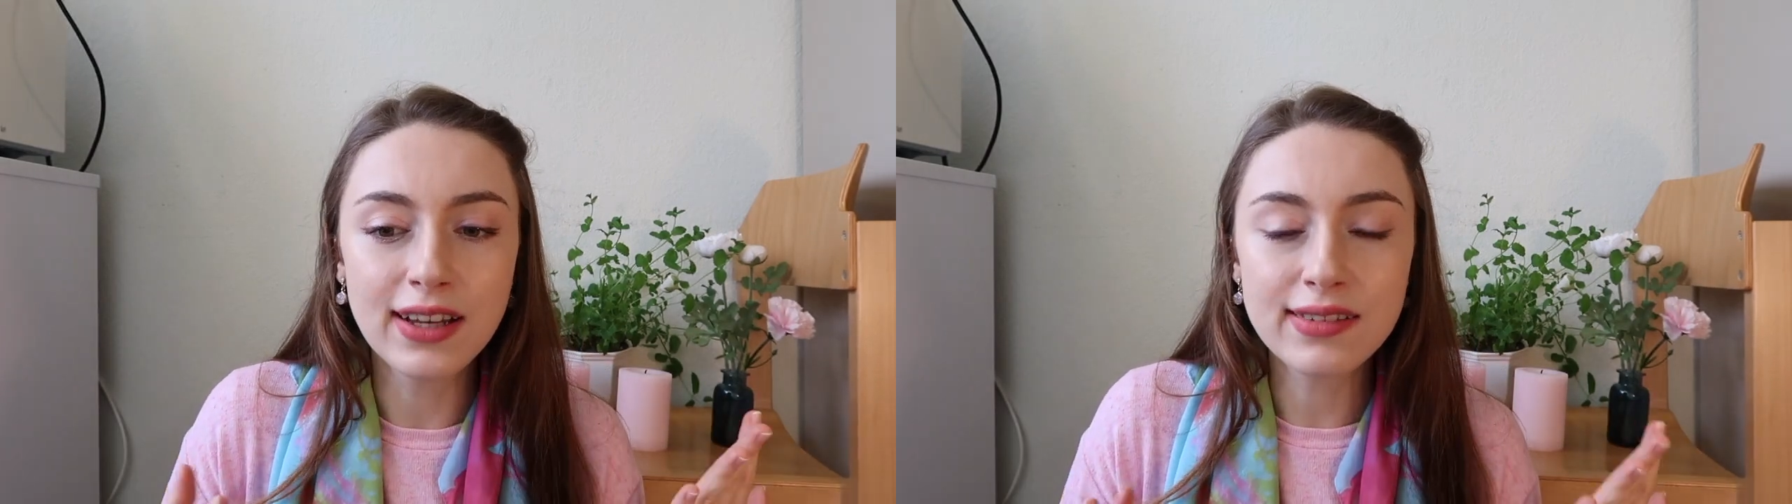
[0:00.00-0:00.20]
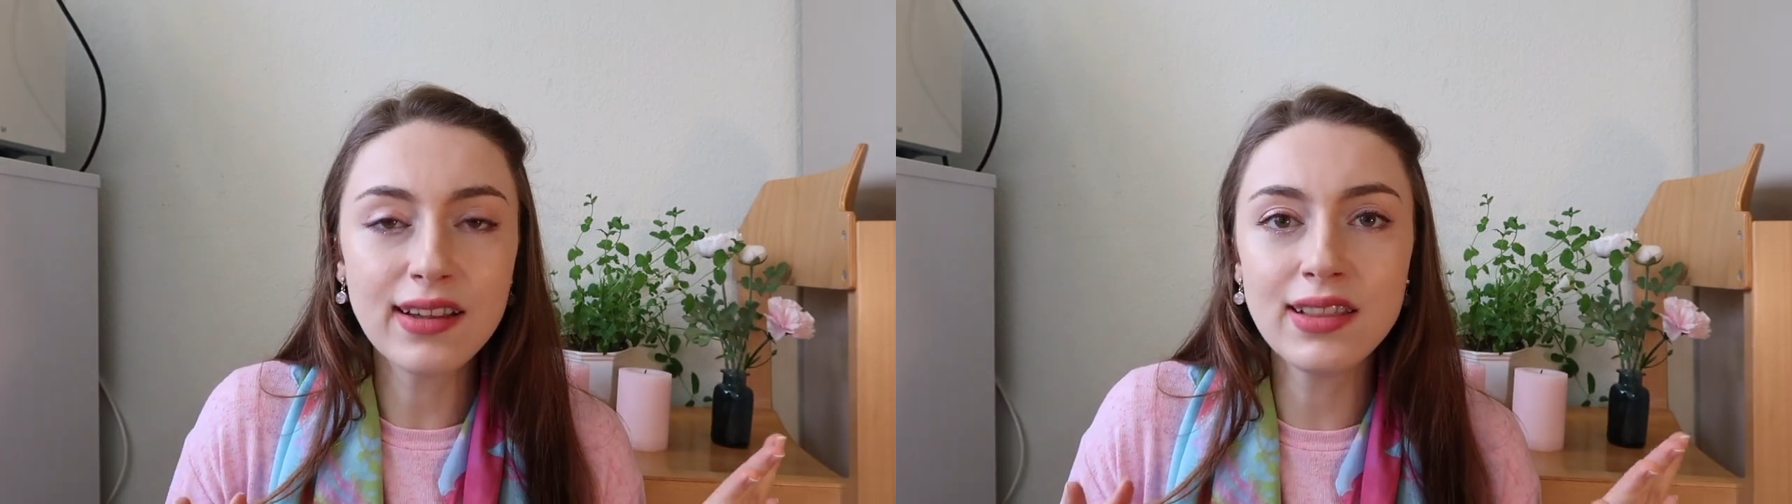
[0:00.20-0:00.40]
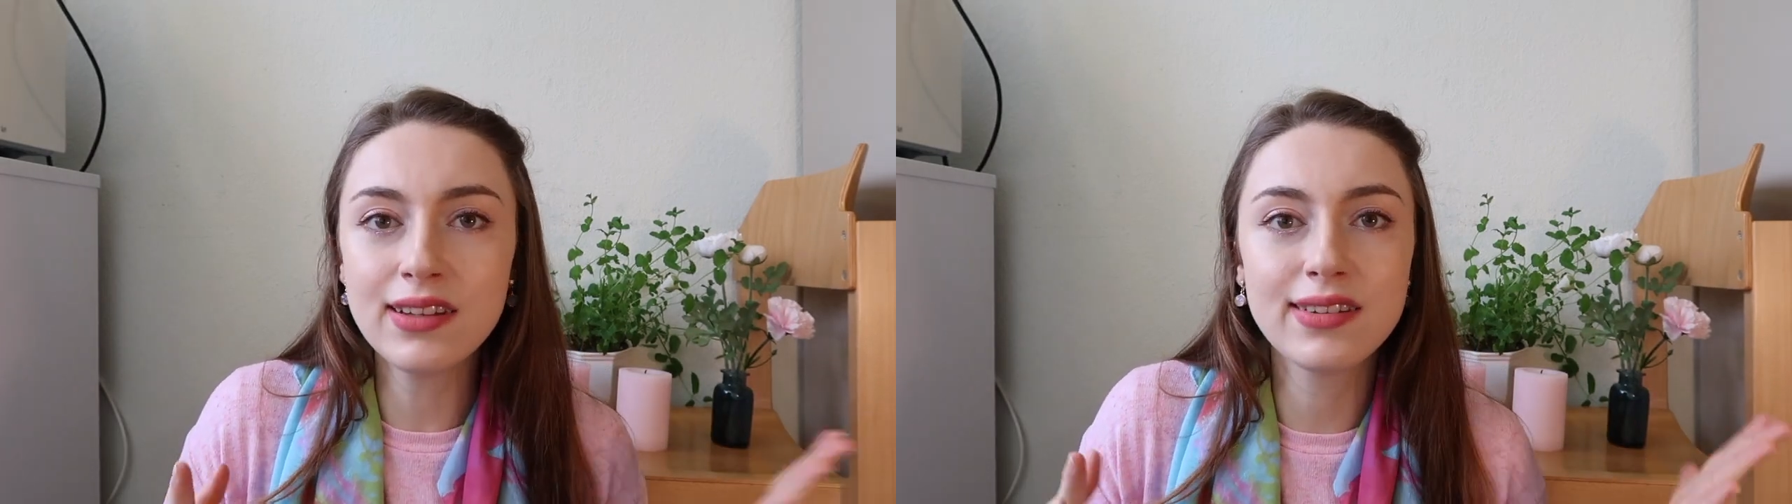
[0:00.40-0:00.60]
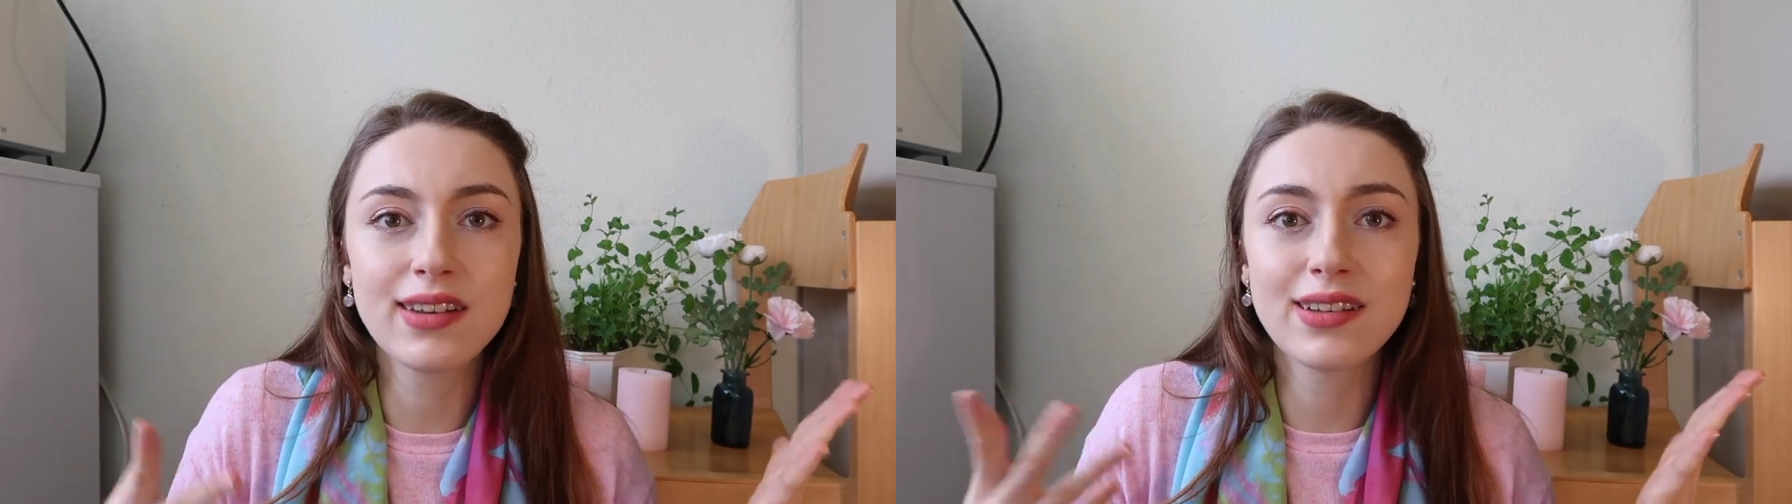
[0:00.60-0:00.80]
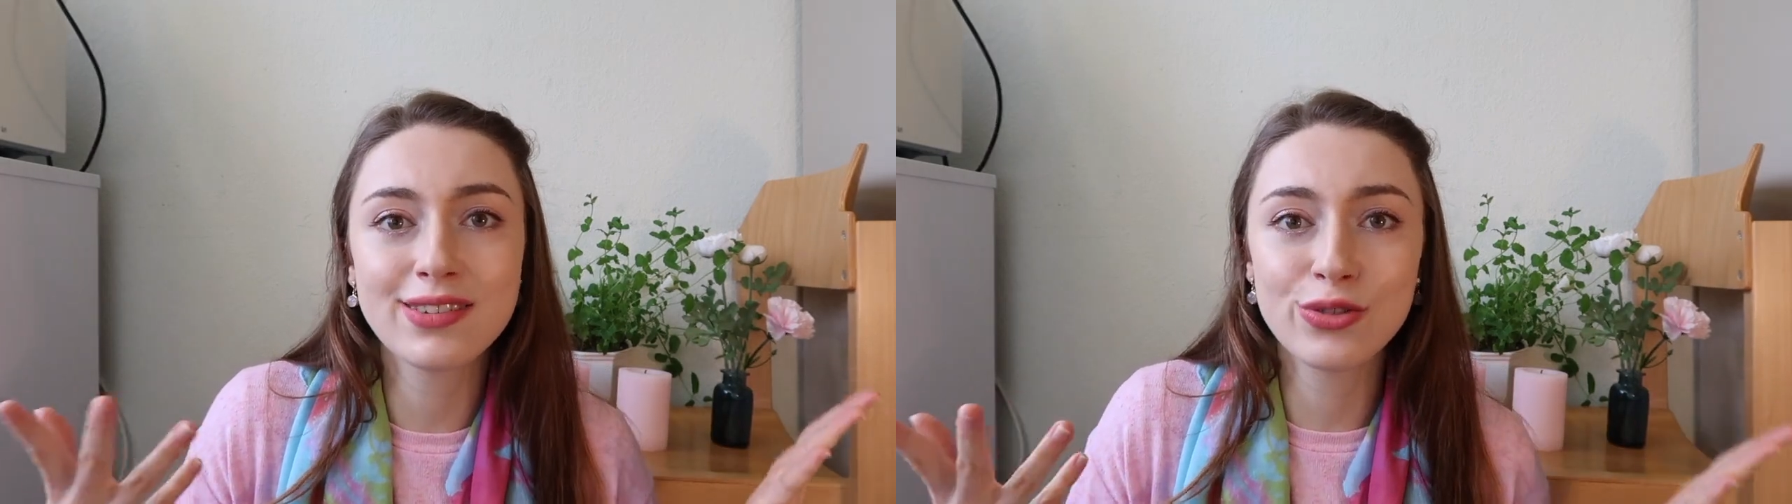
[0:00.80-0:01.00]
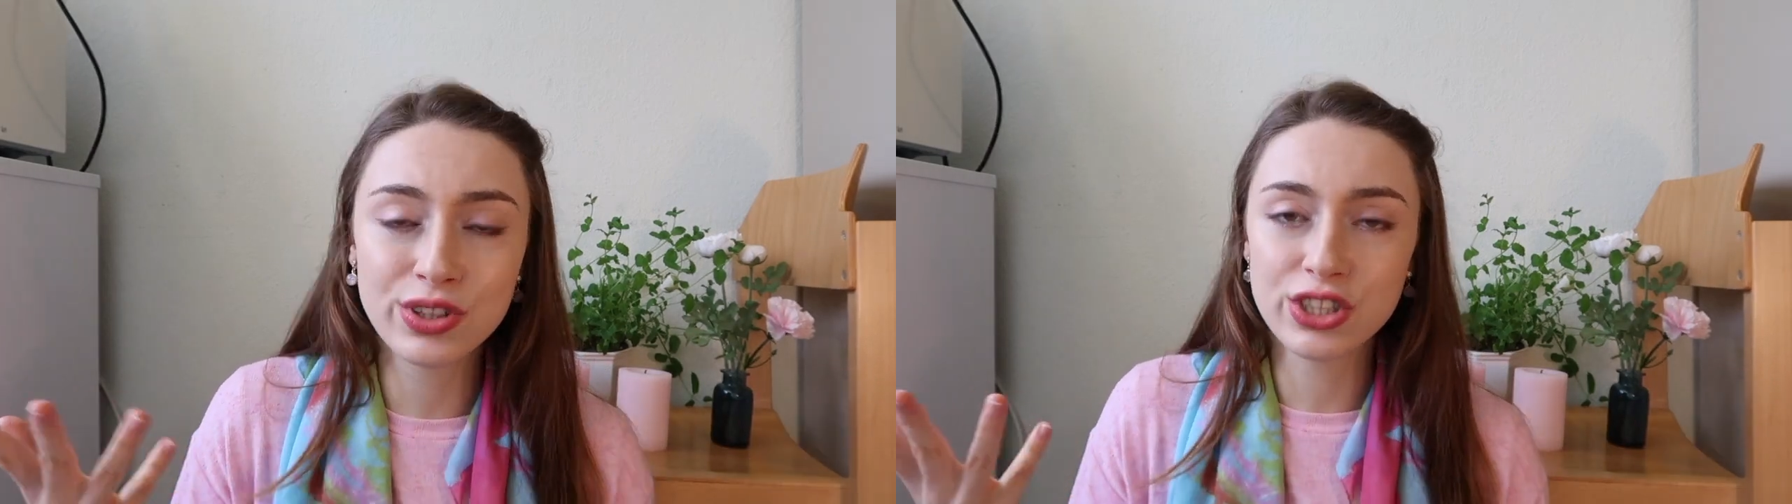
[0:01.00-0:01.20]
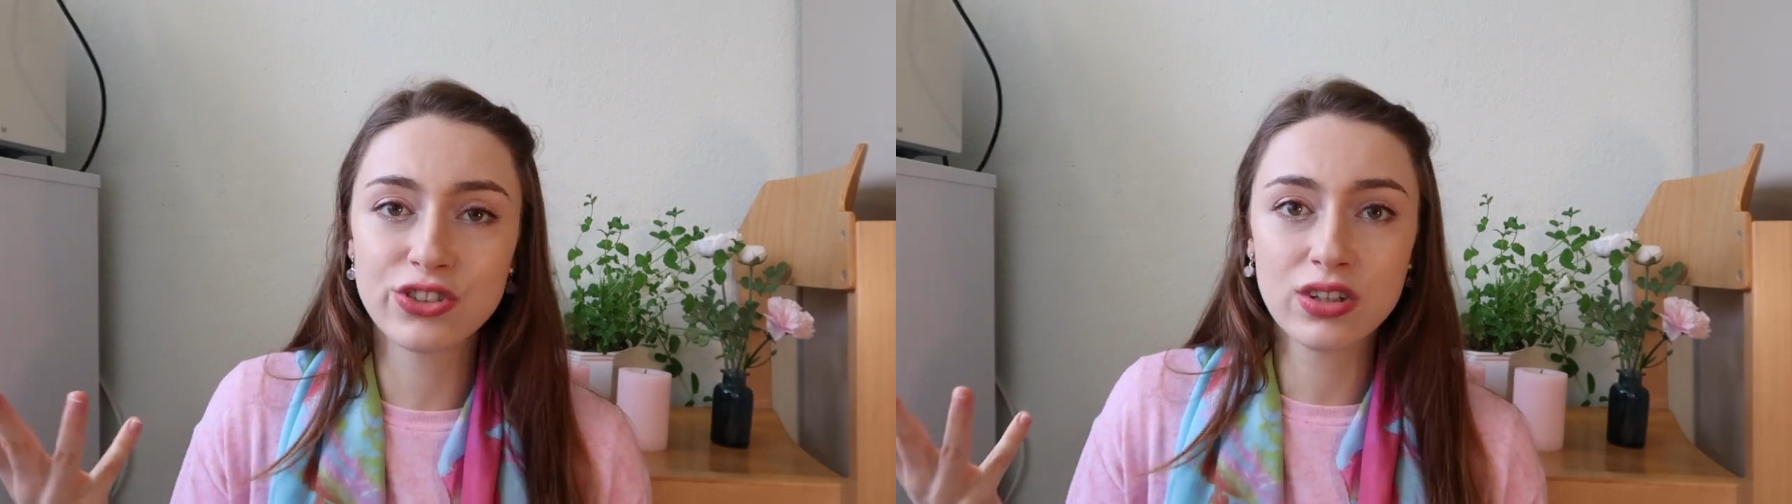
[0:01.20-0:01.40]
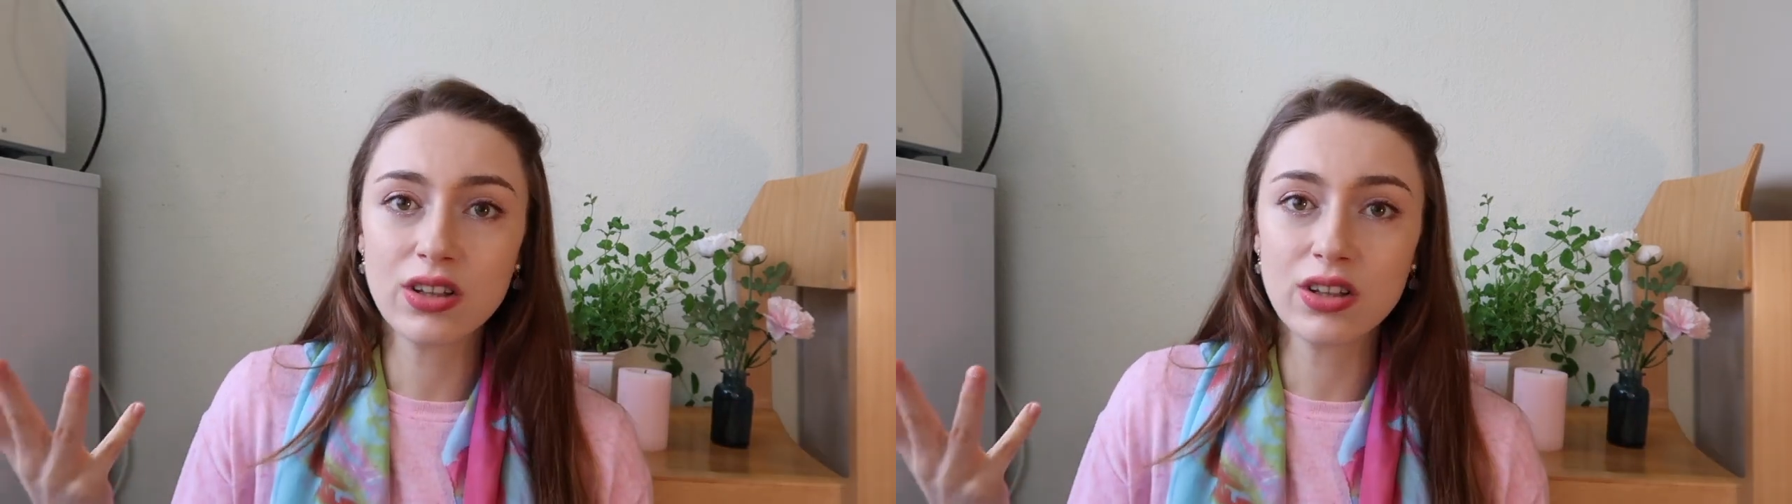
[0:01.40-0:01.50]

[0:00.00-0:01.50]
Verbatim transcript: suddenly starts to teach the